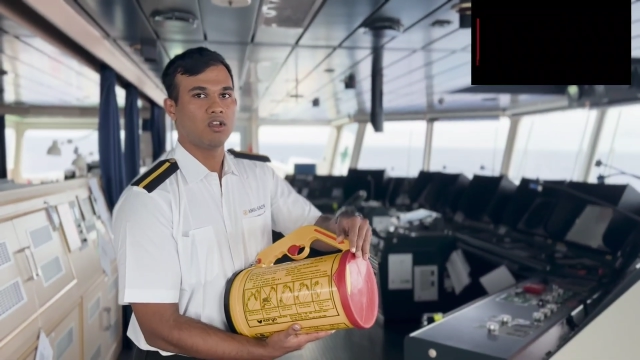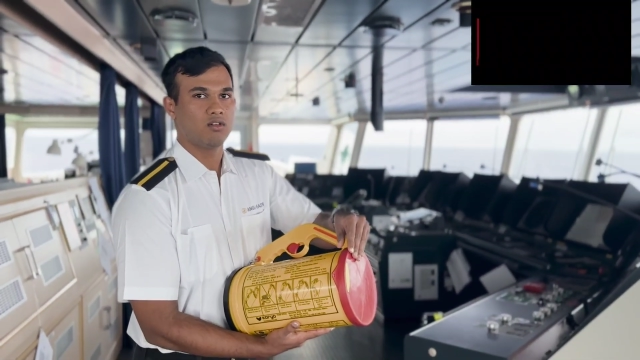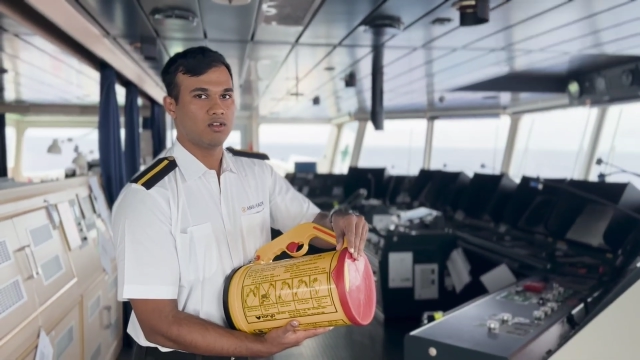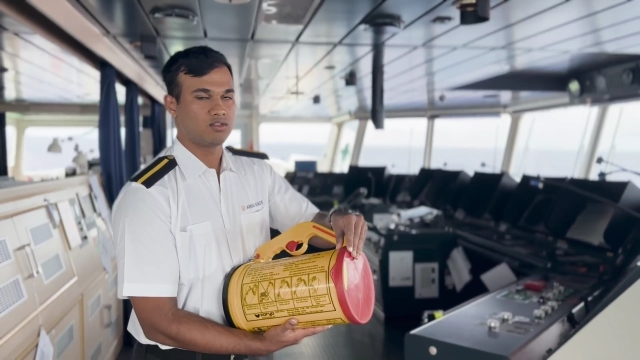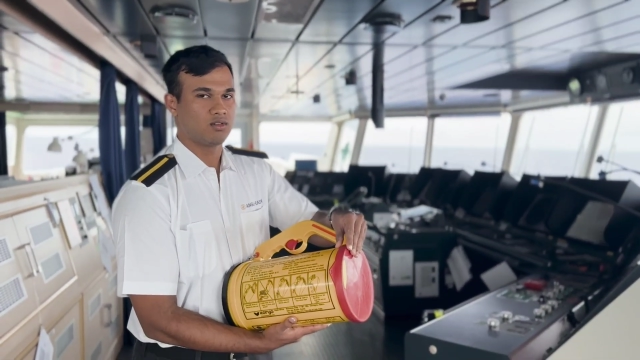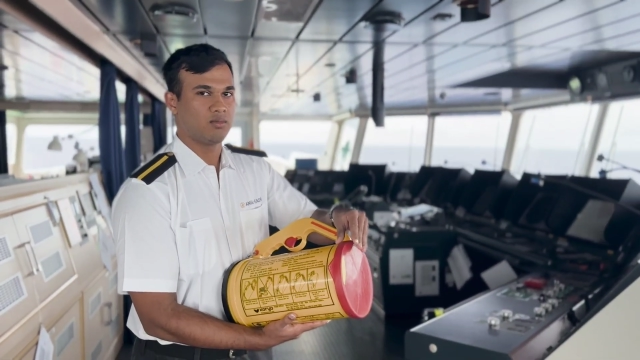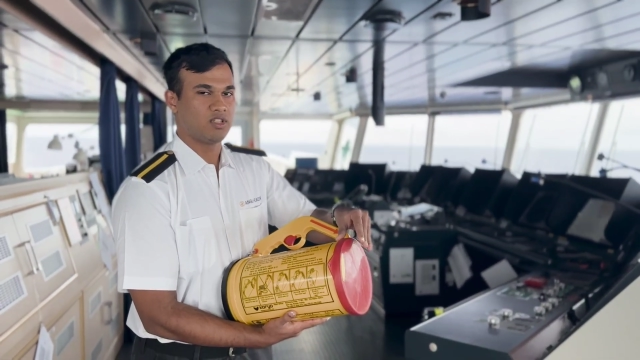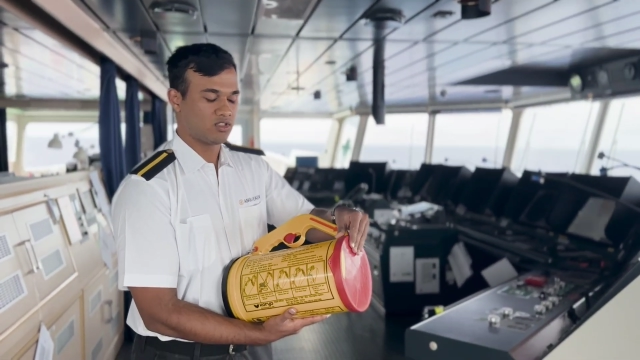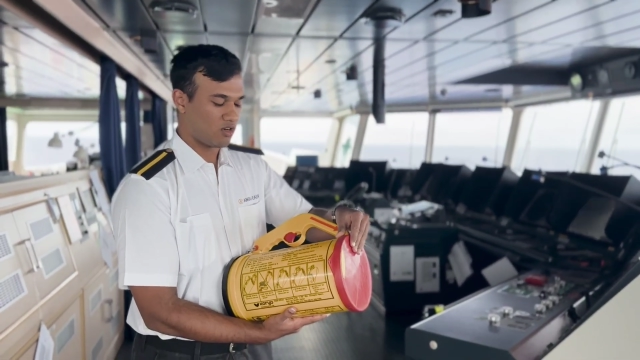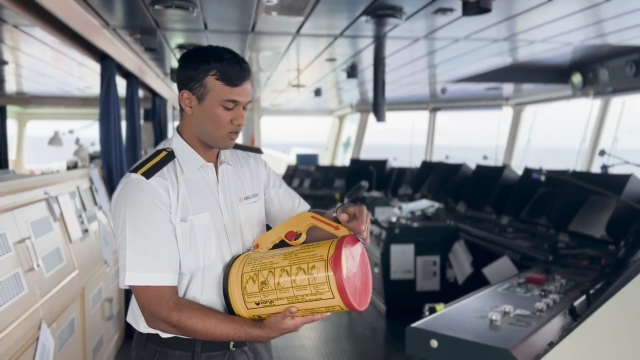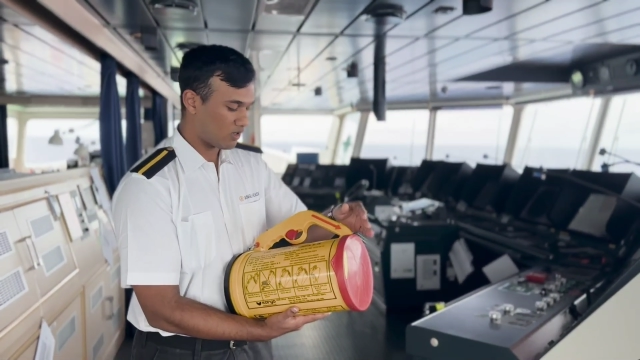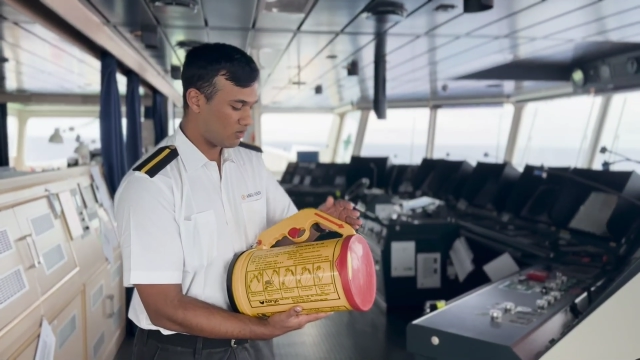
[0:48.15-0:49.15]
which will be
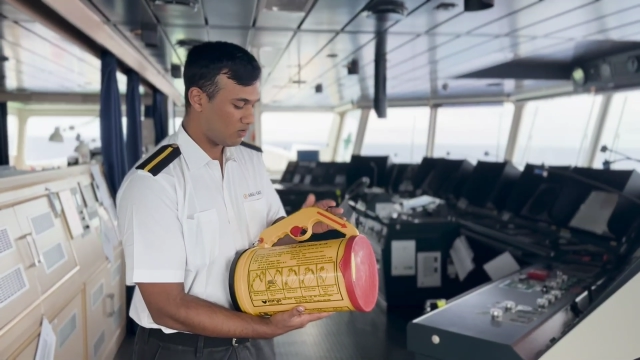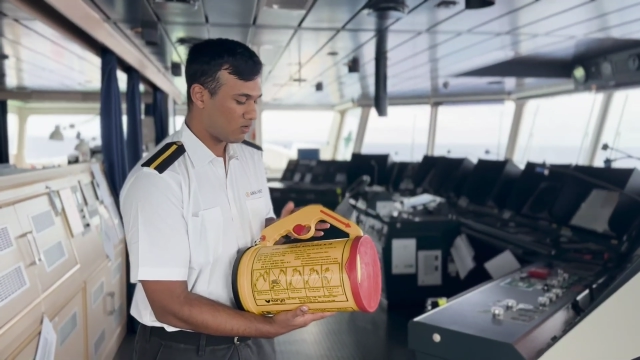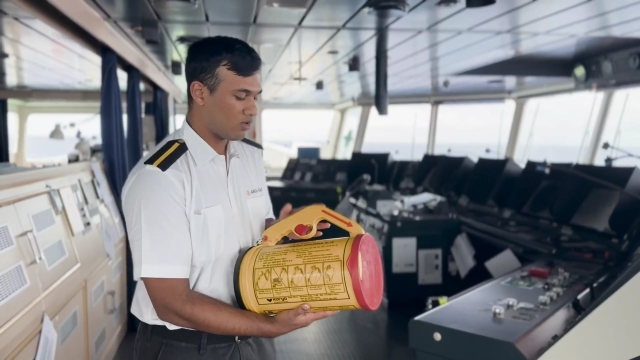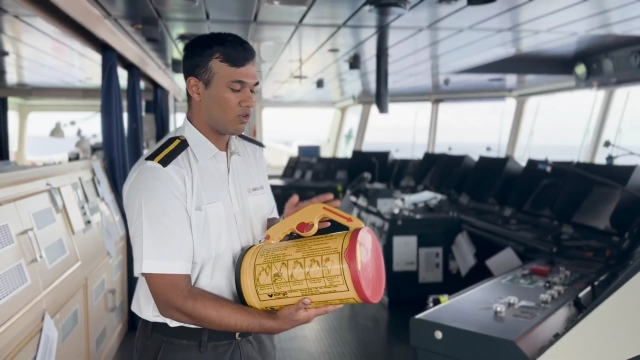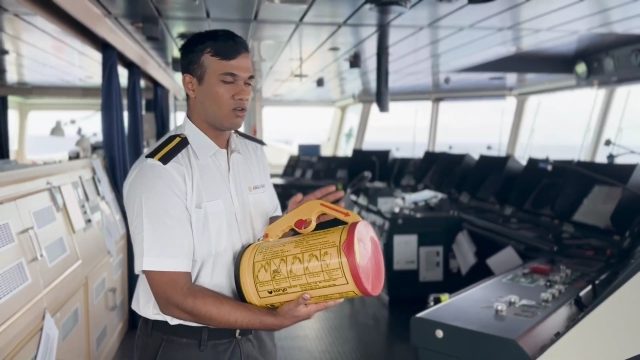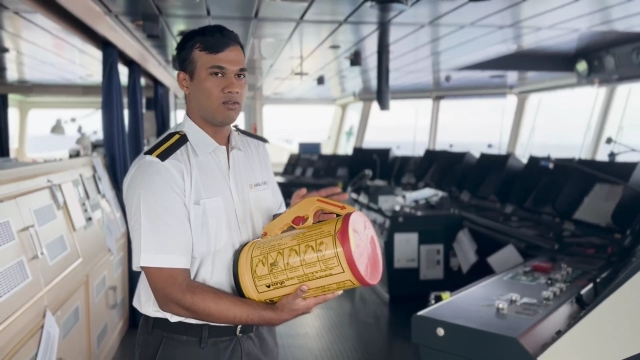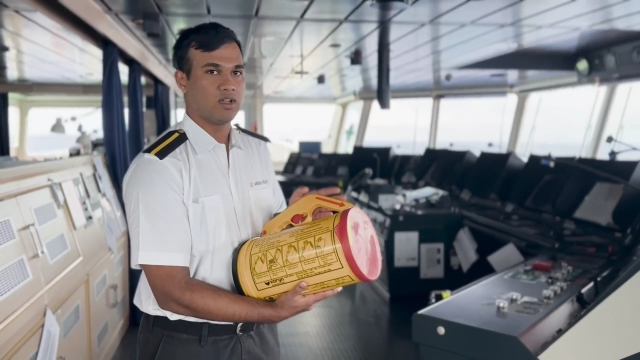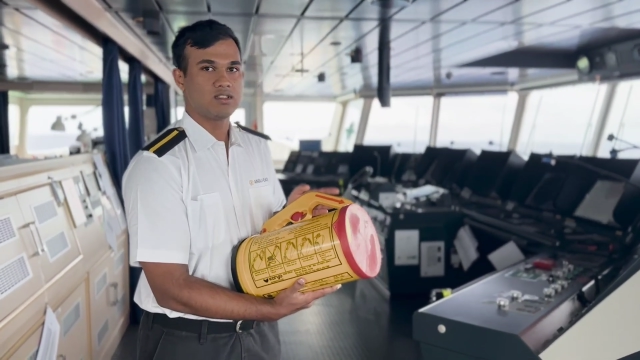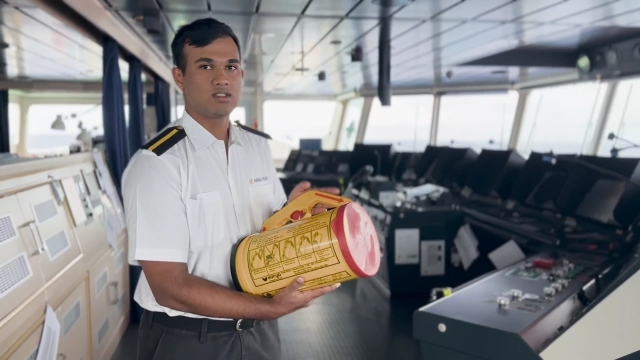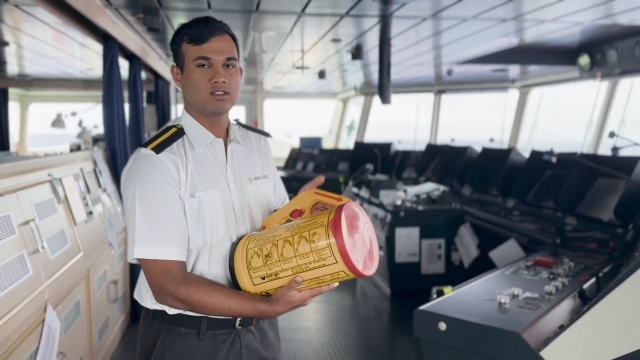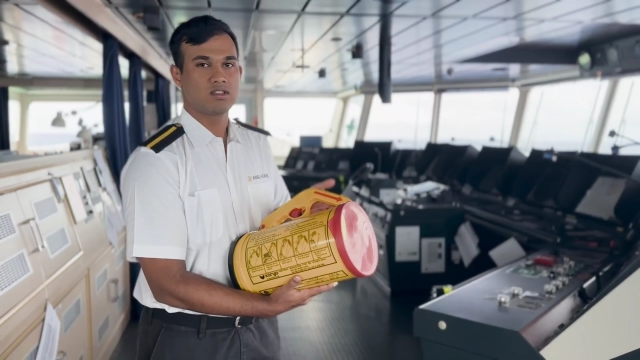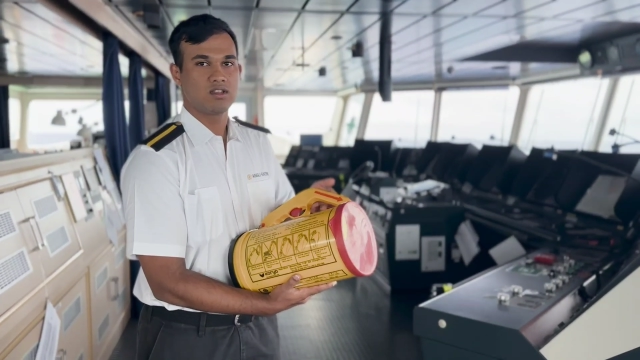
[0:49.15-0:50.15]
shot out
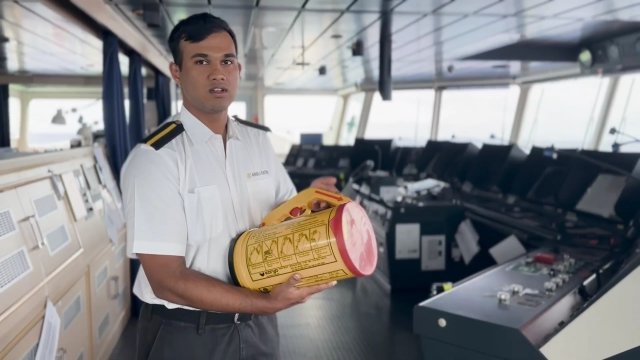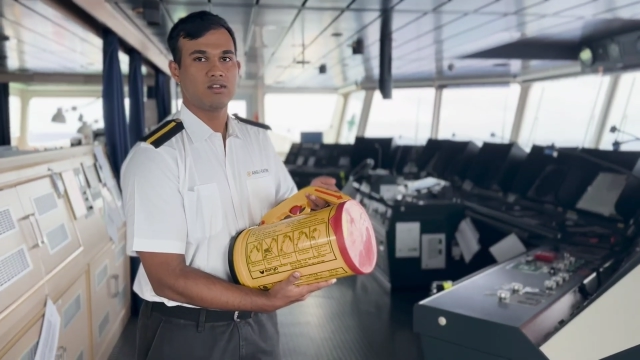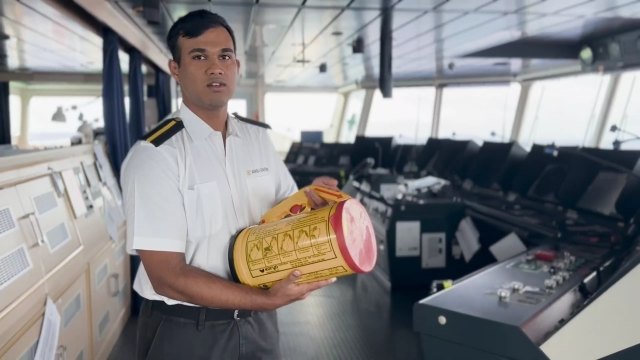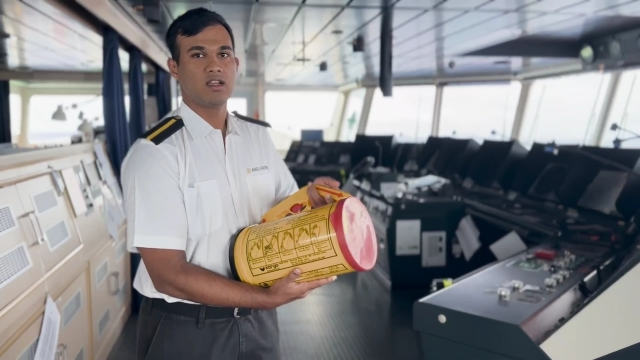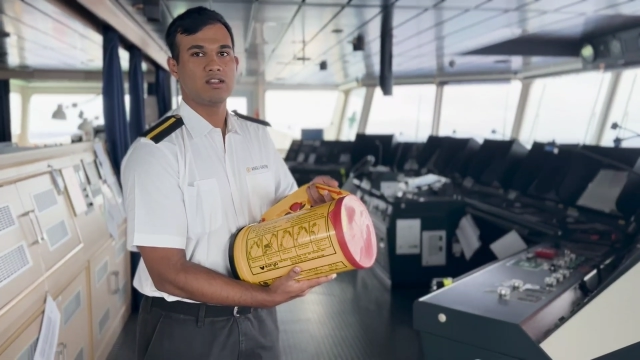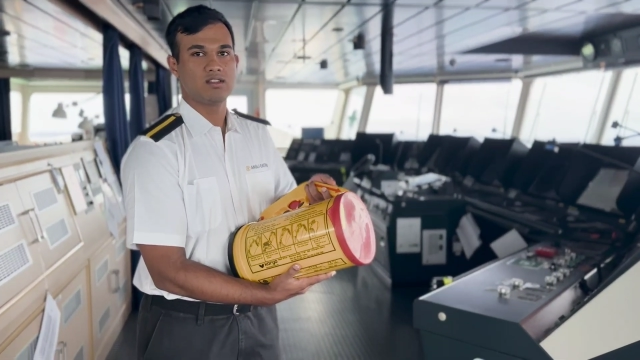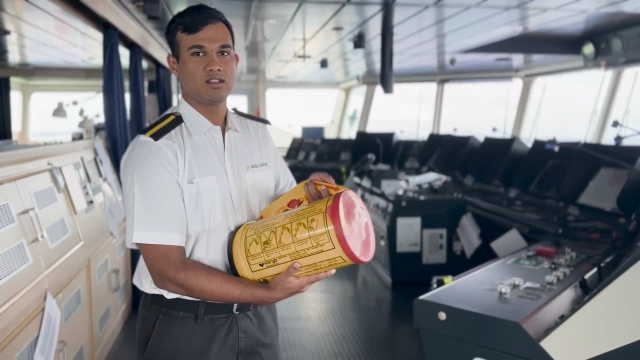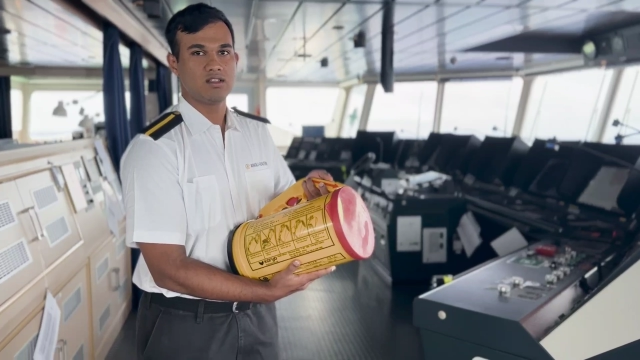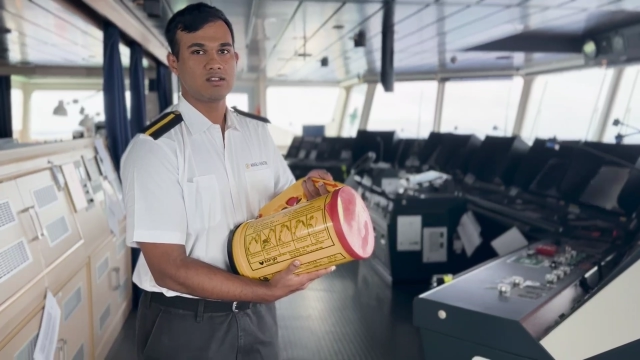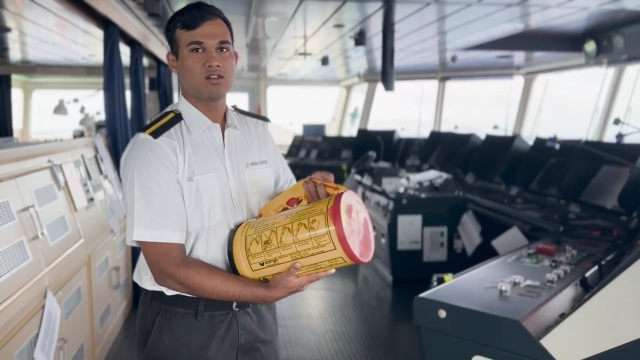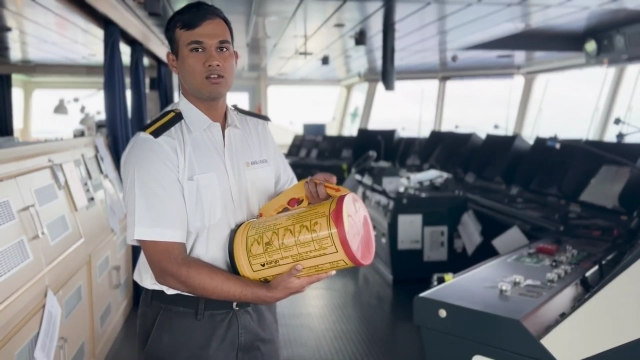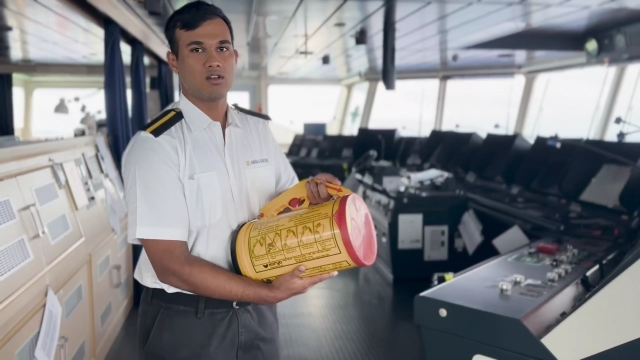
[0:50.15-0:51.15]
once the device
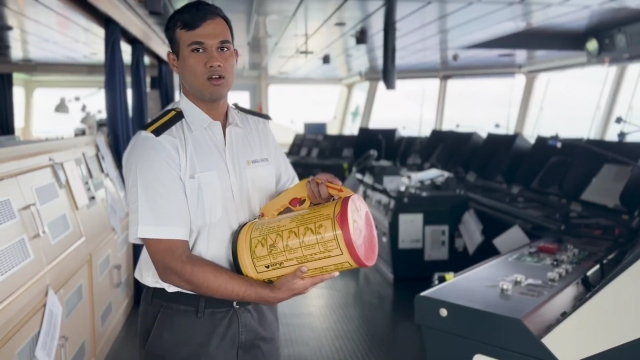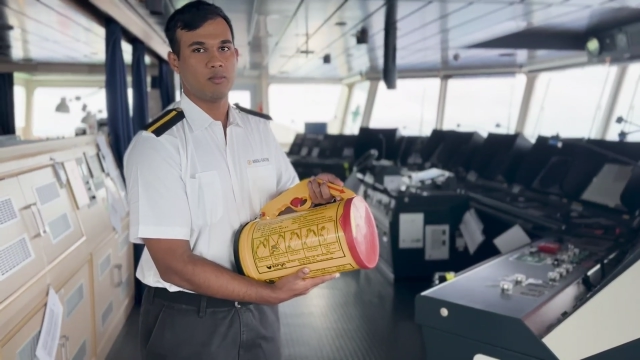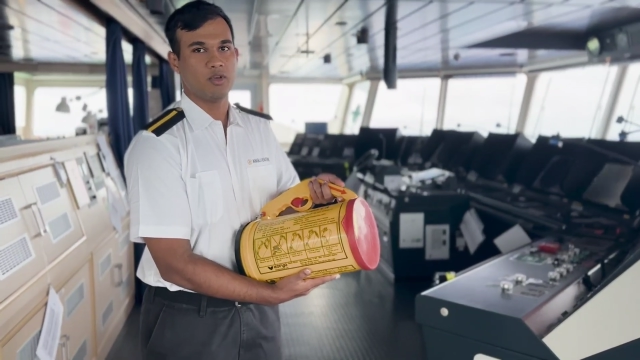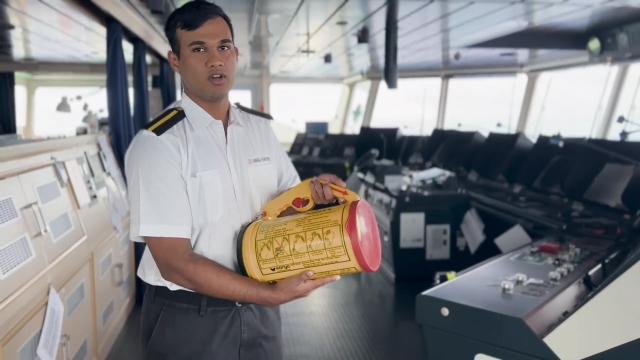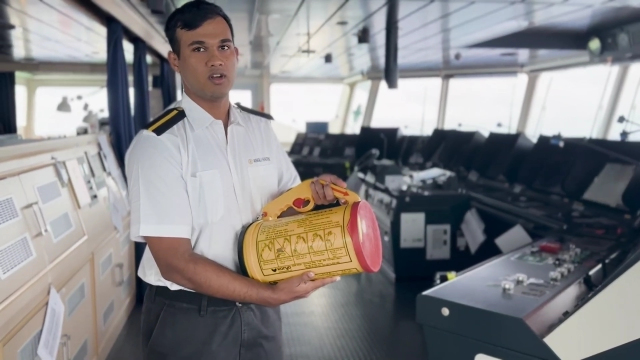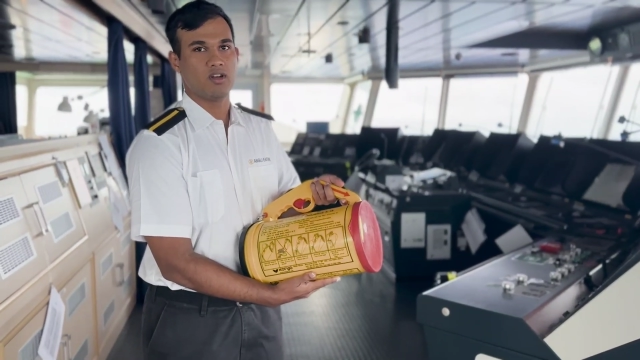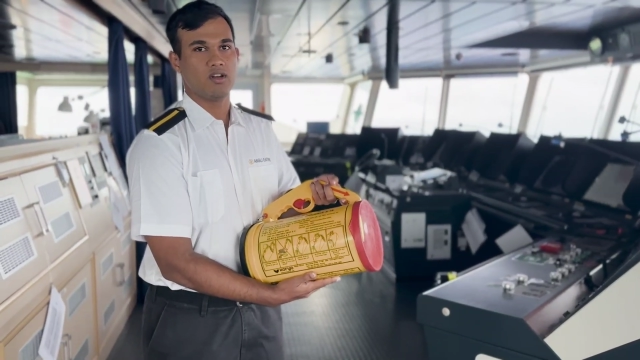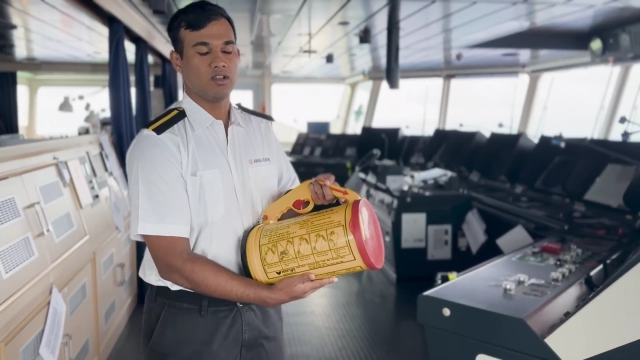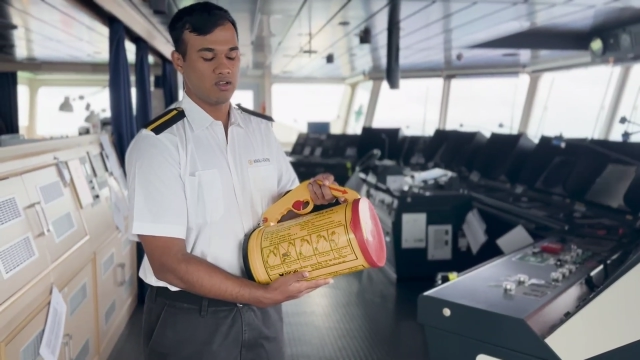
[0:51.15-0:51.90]
is operated.